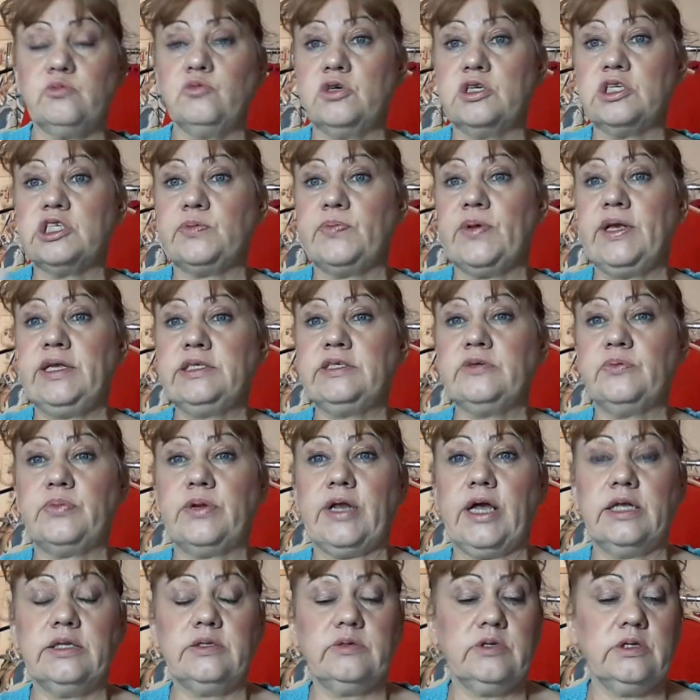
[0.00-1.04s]
a more expensive
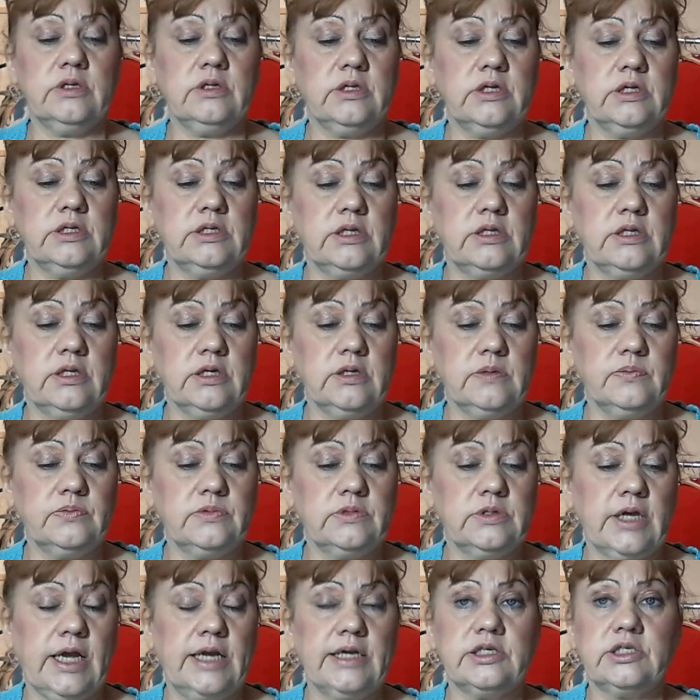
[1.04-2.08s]
brand than the
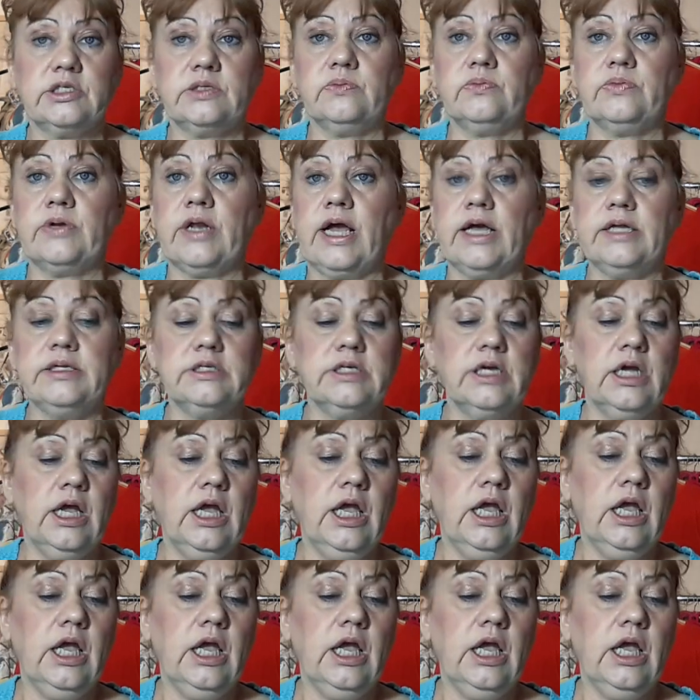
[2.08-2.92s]
Dieciem brand.